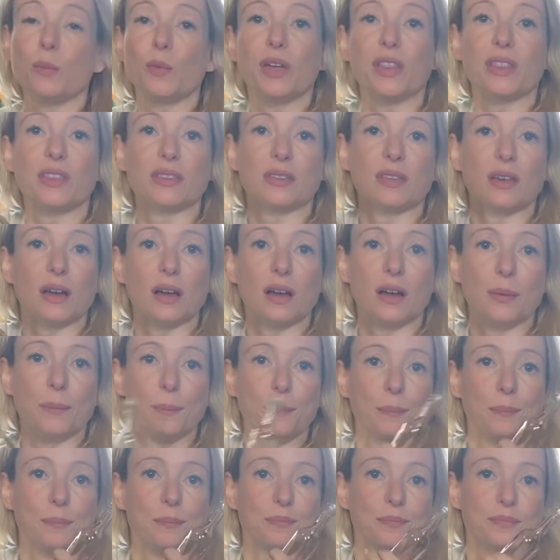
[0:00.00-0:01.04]
with
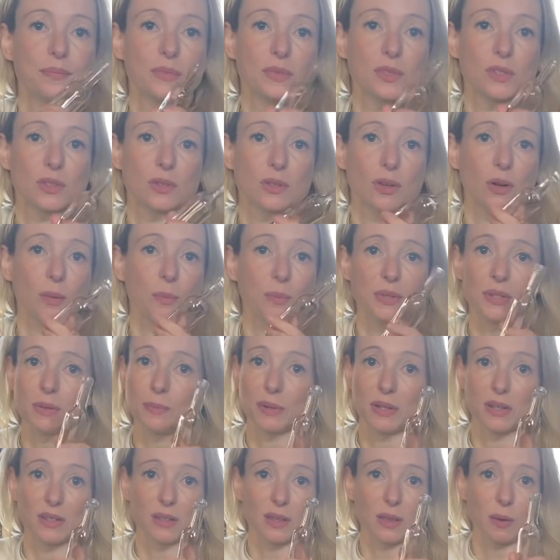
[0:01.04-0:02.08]
tops,
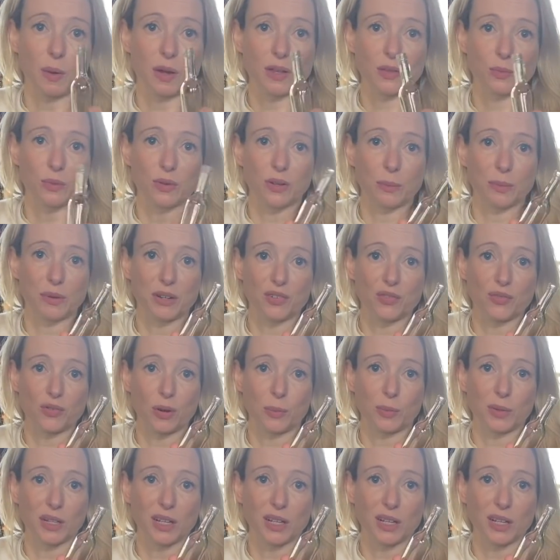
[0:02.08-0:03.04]
because otherwise we're in a bit of trouble.